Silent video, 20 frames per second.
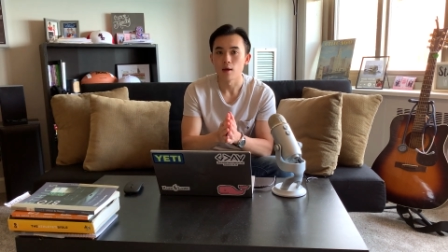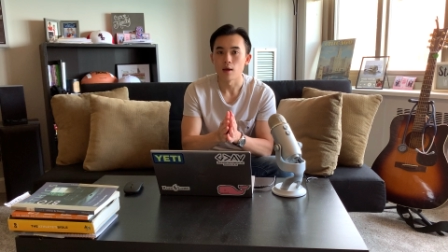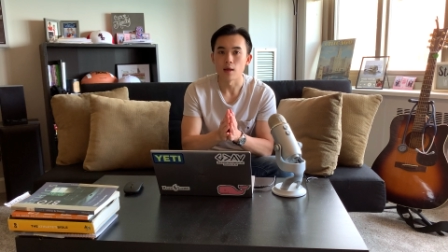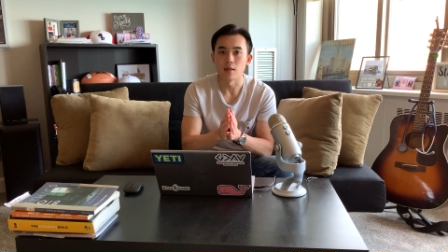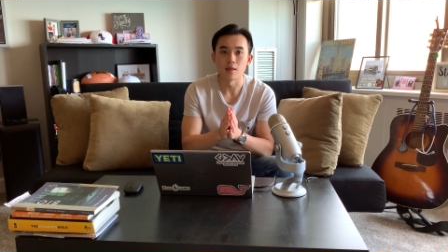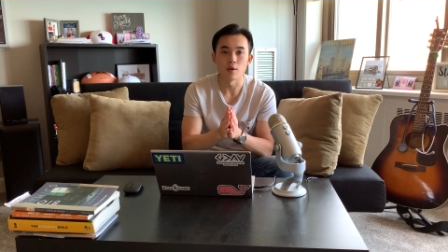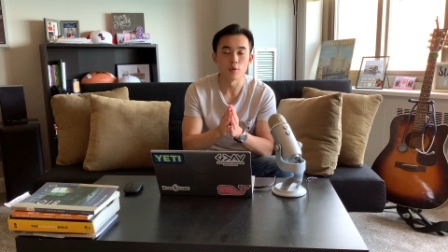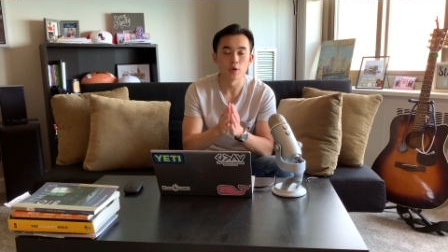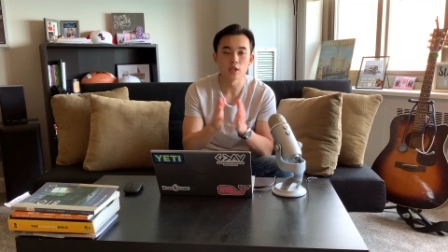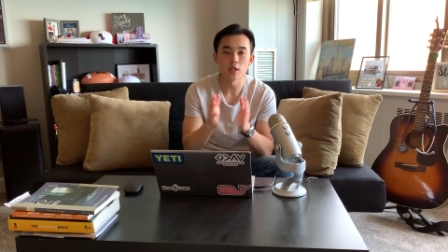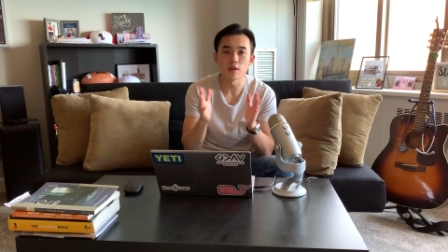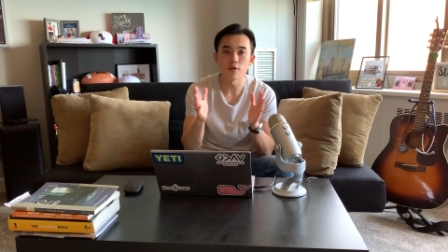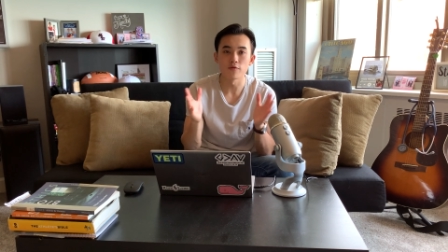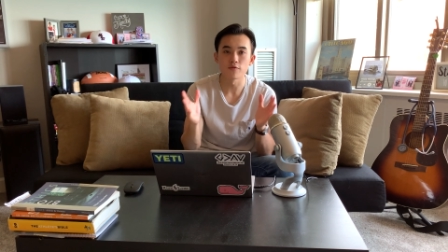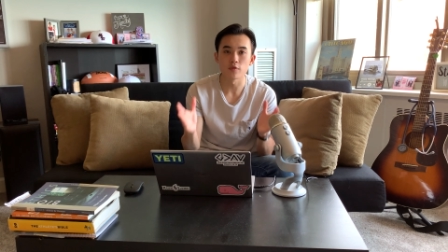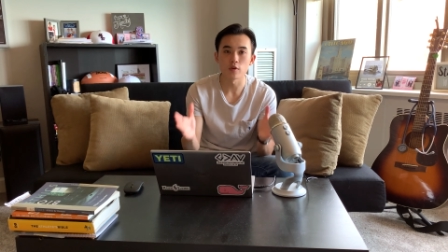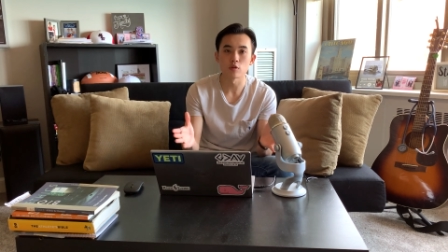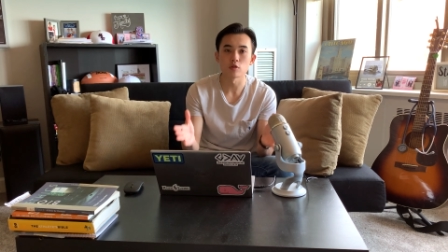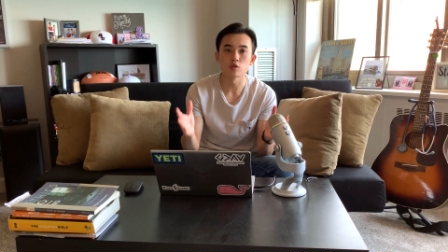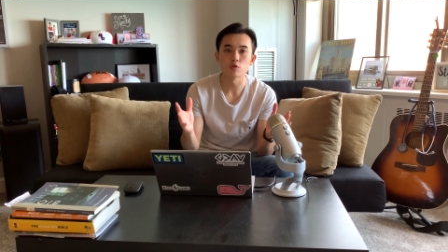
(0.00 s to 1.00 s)
And then within the
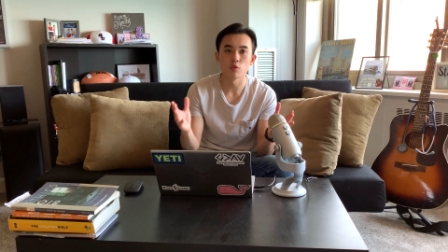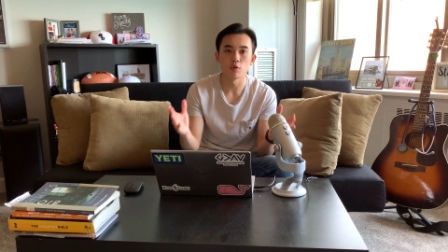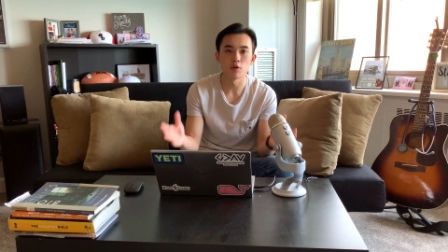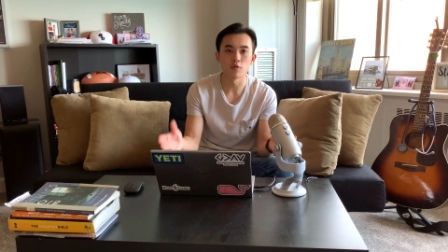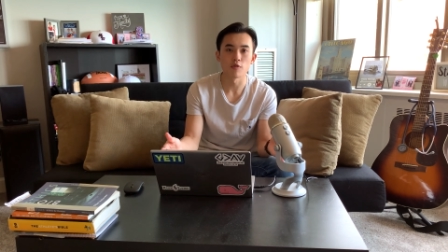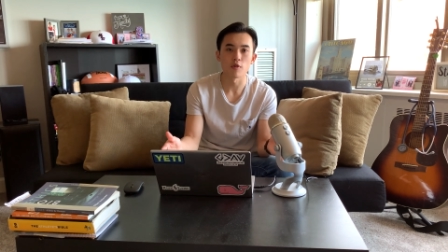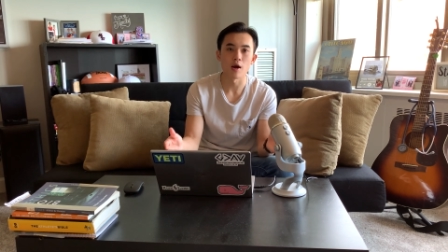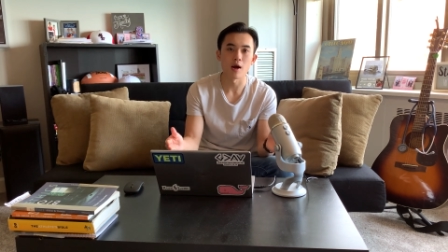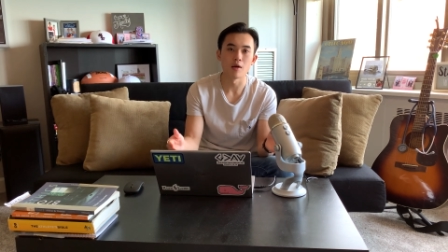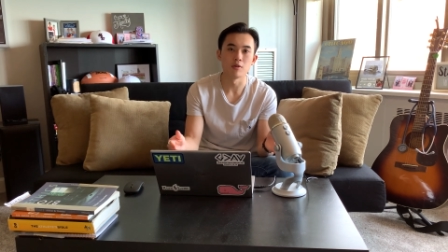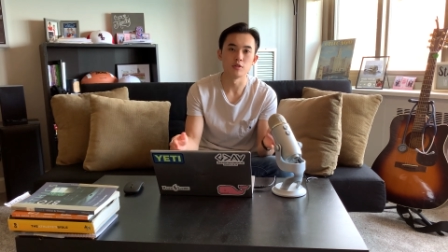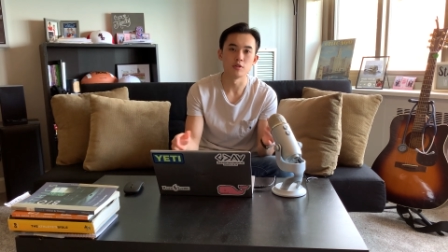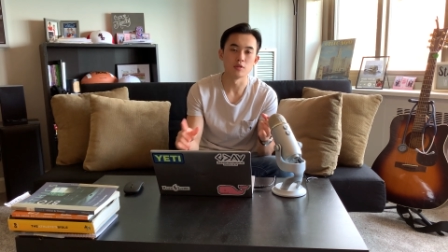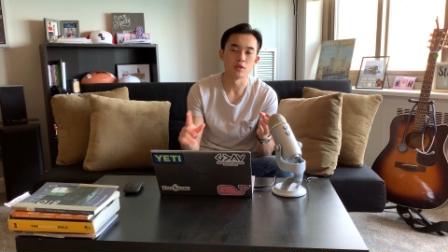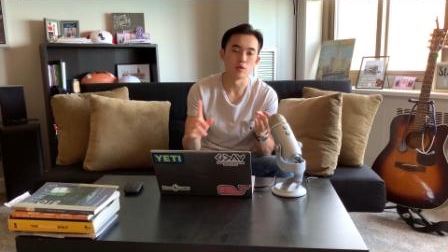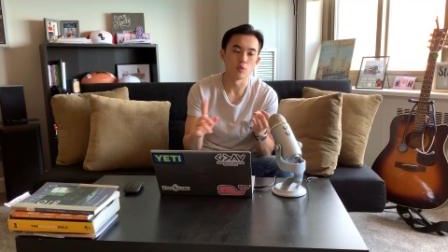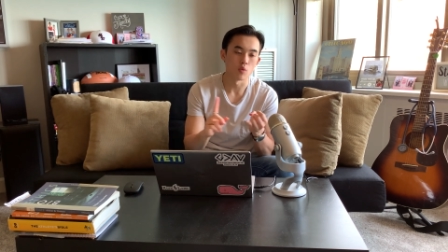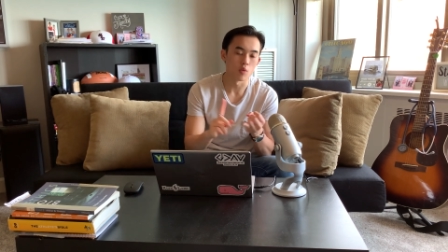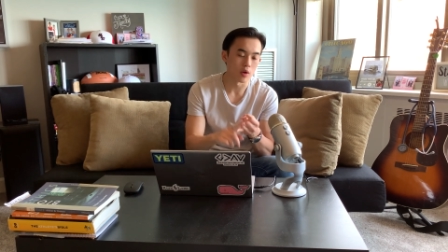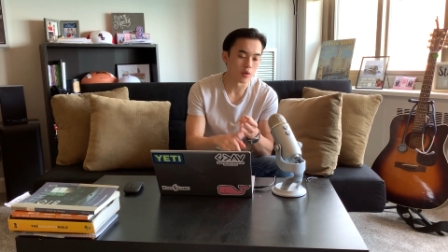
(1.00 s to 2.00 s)
first 24 hours, you
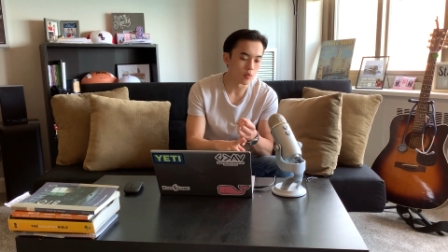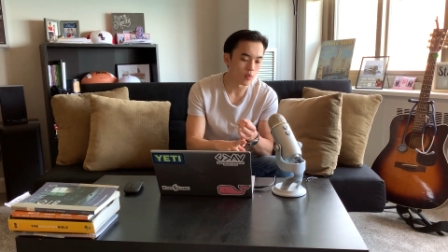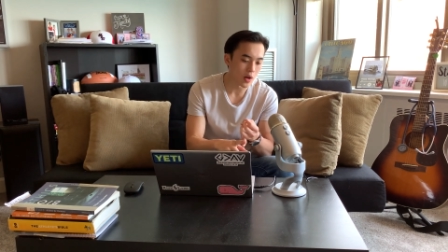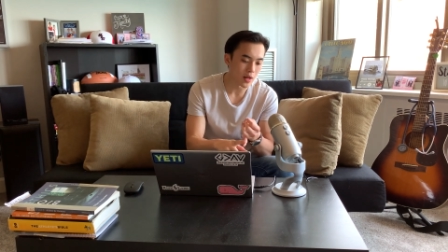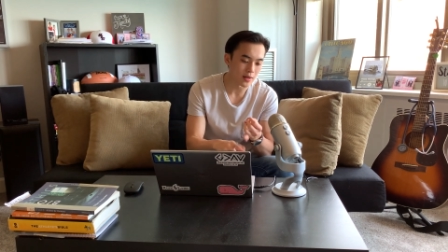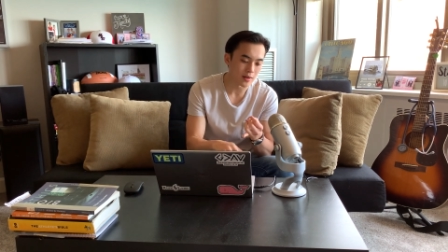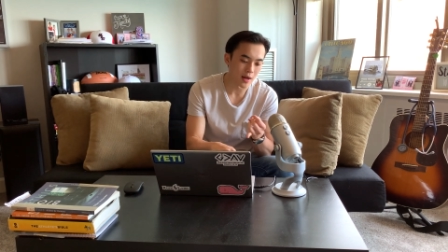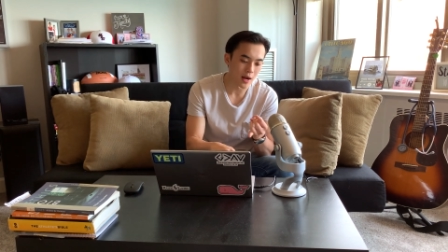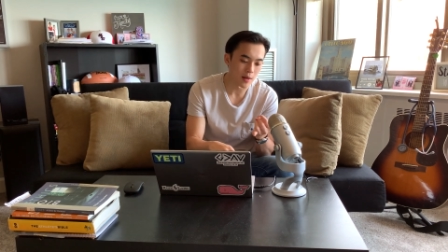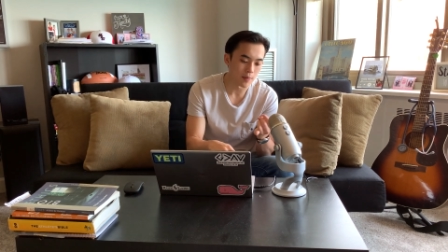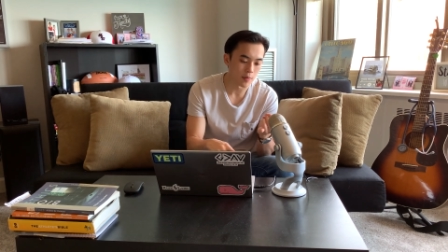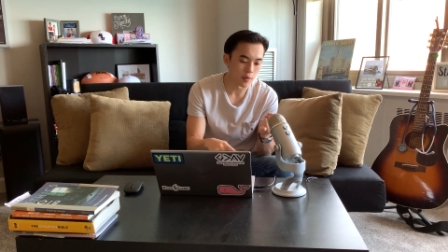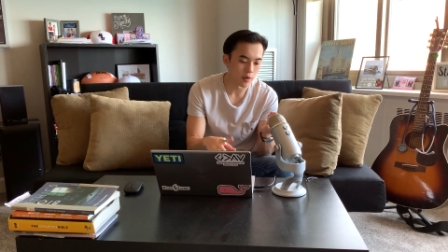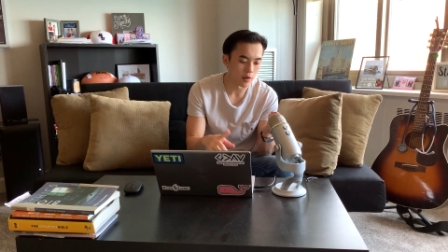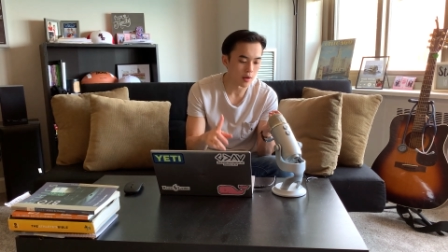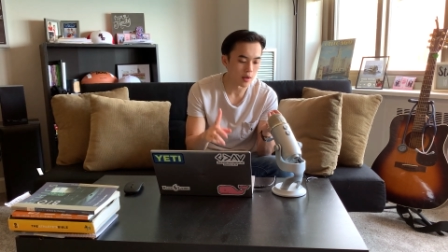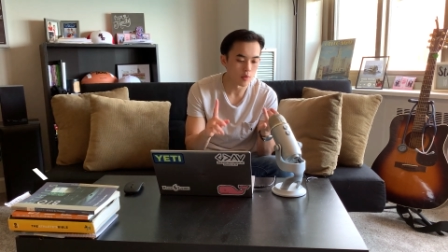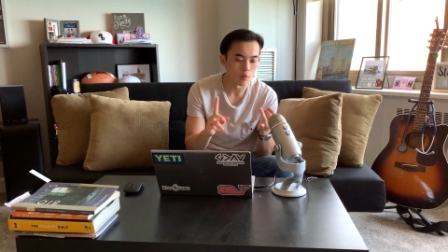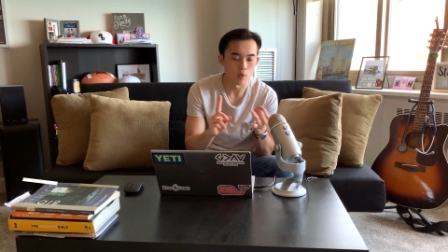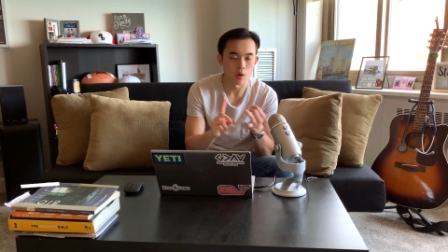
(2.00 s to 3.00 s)
need one wet
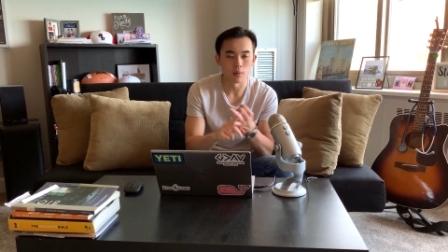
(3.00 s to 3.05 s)
diaper and